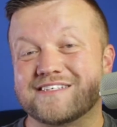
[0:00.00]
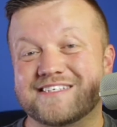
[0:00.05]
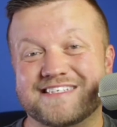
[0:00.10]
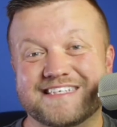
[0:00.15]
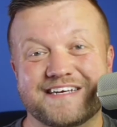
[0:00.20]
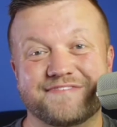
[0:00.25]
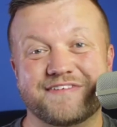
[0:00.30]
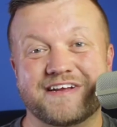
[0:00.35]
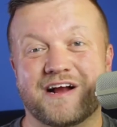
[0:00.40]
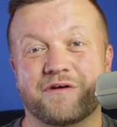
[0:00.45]

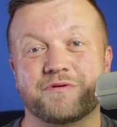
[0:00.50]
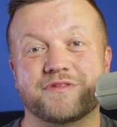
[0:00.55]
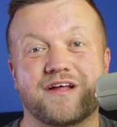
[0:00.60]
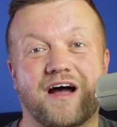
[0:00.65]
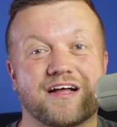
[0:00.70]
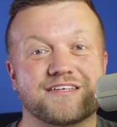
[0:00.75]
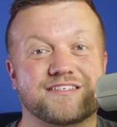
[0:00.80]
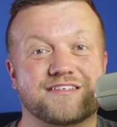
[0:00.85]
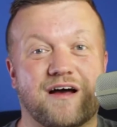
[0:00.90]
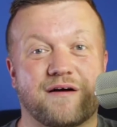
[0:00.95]
Stephen here with
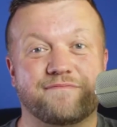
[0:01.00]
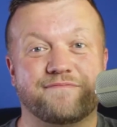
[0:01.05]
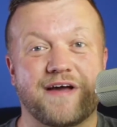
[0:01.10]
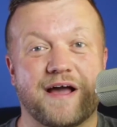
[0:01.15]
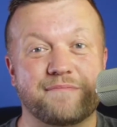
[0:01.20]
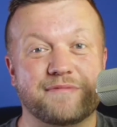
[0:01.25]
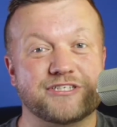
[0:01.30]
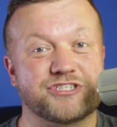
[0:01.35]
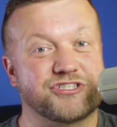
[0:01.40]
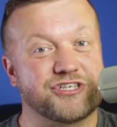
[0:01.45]
Nonstop
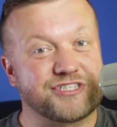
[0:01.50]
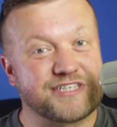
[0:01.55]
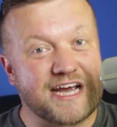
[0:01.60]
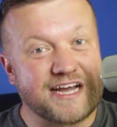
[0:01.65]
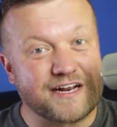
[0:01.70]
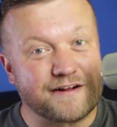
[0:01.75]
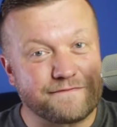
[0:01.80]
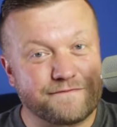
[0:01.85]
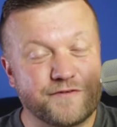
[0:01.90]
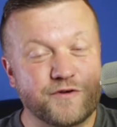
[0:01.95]
Families. Just
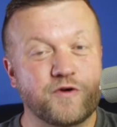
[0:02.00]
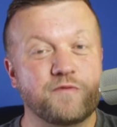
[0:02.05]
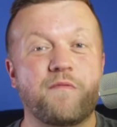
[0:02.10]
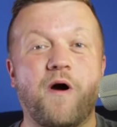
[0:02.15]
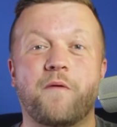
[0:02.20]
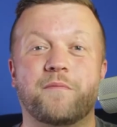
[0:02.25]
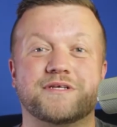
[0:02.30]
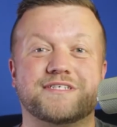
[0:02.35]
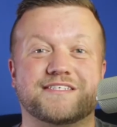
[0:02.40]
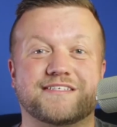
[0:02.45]
taking a few
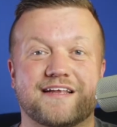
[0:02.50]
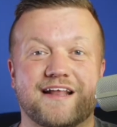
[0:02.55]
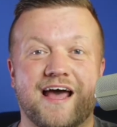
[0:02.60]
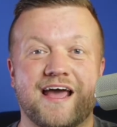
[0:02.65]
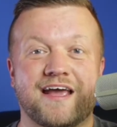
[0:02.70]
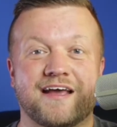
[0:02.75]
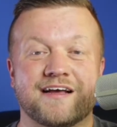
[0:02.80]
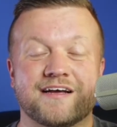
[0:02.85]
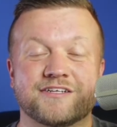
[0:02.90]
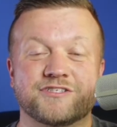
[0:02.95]
moments
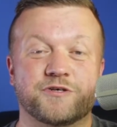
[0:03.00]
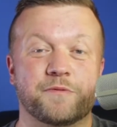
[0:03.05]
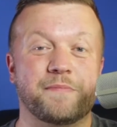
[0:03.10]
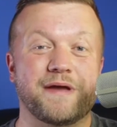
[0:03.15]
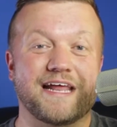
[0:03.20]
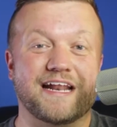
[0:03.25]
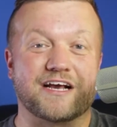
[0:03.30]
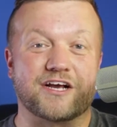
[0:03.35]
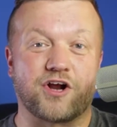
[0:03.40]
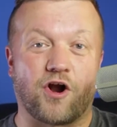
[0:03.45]
today to
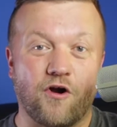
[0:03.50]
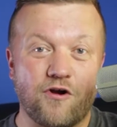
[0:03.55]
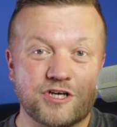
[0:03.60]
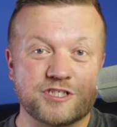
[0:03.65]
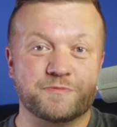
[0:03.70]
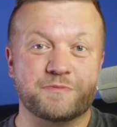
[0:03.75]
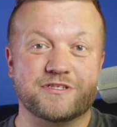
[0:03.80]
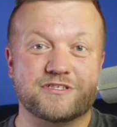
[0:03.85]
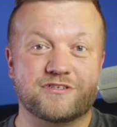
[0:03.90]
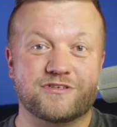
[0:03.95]
be an
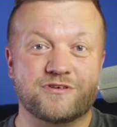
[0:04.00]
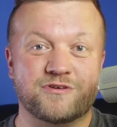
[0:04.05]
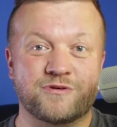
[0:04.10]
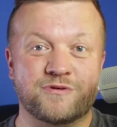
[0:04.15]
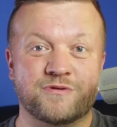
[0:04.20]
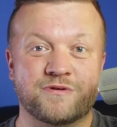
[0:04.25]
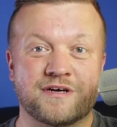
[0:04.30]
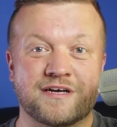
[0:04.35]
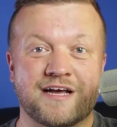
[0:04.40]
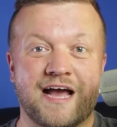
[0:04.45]
encouragement to
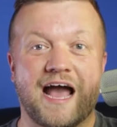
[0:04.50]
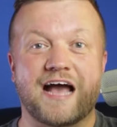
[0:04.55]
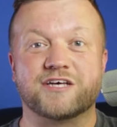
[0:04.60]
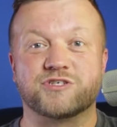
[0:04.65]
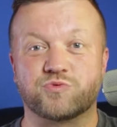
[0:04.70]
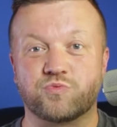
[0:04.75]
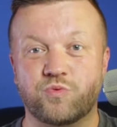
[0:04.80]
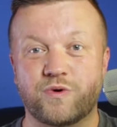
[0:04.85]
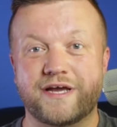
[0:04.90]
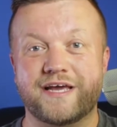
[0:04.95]
you
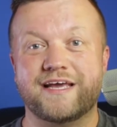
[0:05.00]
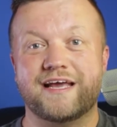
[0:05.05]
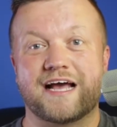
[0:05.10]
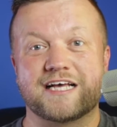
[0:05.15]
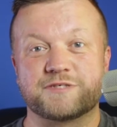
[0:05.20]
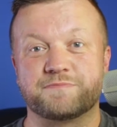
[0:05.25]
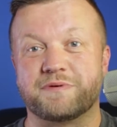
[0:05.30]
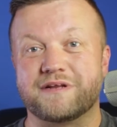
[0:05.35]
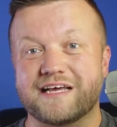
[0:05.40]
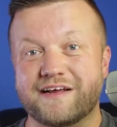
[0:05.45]
as we,
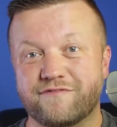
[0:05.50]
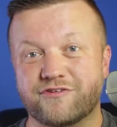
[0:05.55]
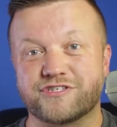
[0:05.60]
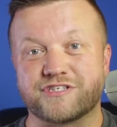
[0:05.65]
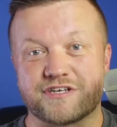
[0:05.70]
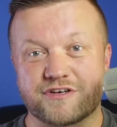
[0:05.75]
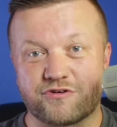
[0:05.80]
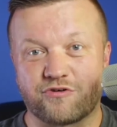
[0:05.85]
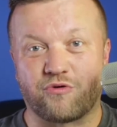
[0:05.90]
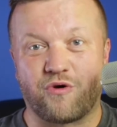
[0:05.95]
as
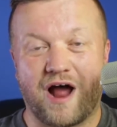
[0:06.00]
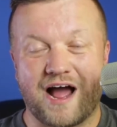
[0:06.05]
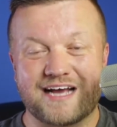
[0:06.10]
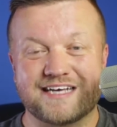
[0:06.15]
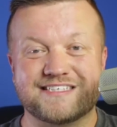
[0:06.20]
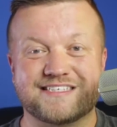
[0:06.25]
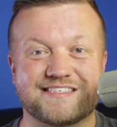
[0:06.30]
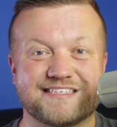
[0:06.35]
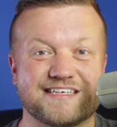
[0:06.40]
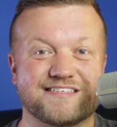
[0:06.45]
believers in
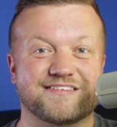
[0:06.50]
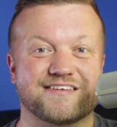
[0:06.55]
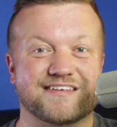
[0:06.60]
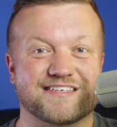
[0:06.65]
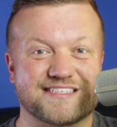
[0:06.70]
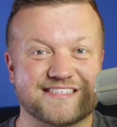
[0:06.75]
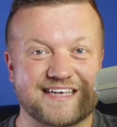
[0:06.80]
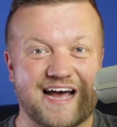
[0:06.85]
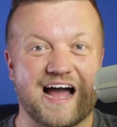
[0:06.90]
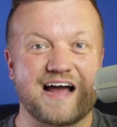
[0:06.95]
Christ, seek to
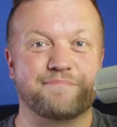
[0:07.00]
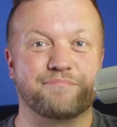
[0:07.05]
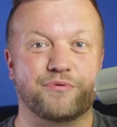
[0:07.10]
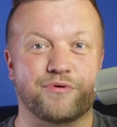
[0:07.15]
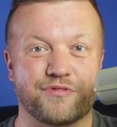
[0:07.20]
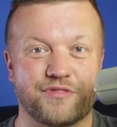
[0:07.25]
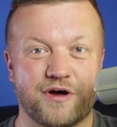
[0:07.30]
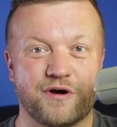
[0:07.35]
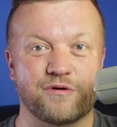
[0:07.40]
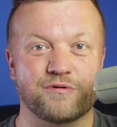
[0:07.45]

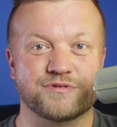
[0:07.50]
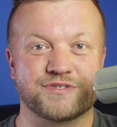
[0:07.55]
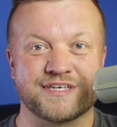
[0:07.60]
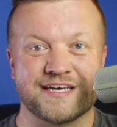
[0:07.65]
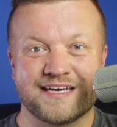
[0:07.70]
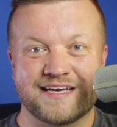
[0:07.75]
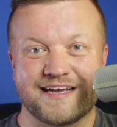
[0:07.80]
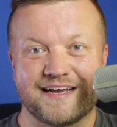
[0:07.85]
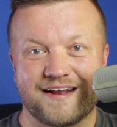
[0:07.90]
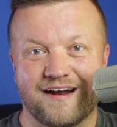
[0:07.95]
disciple those
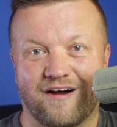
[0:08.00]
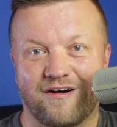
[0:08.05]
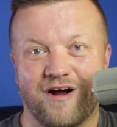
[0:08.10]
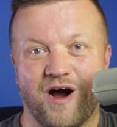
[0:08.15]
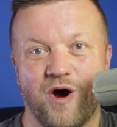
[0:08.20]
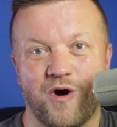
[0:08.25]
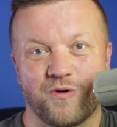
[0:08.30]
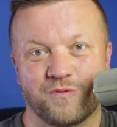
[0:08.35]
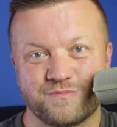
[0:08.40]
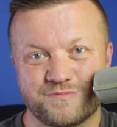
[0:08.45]
in our
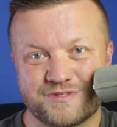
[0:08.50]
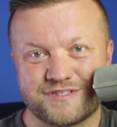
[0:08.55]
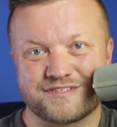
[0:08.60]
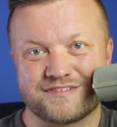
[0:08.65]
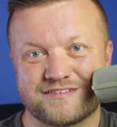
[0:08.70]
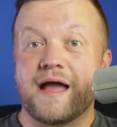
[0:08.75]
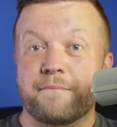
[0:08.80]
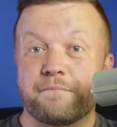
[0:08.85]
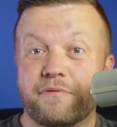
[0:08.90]
homes.